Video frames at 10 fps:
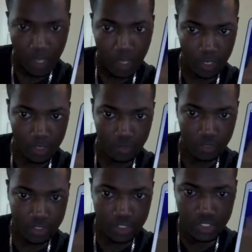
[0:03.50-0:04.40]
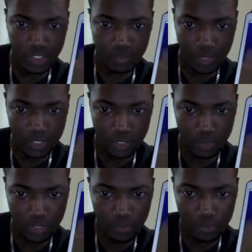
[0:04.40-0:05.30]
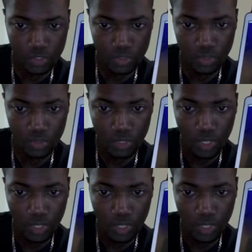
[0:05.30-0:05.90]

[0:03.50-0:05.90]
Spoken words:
Hey everyone, this is Sean Batchelor. Welcome to